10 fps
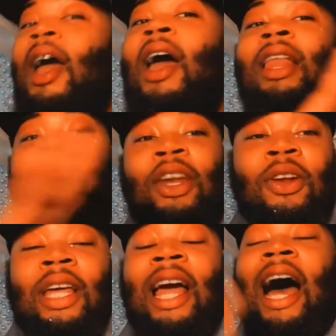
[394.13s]

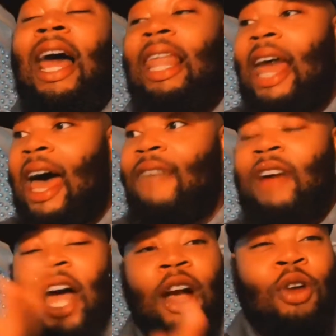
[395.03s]
literally, I laughed, I
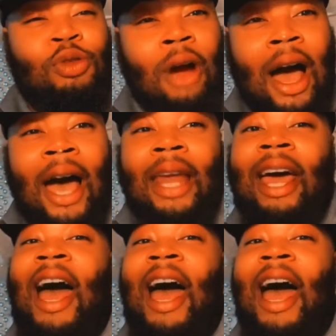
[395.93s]
cried,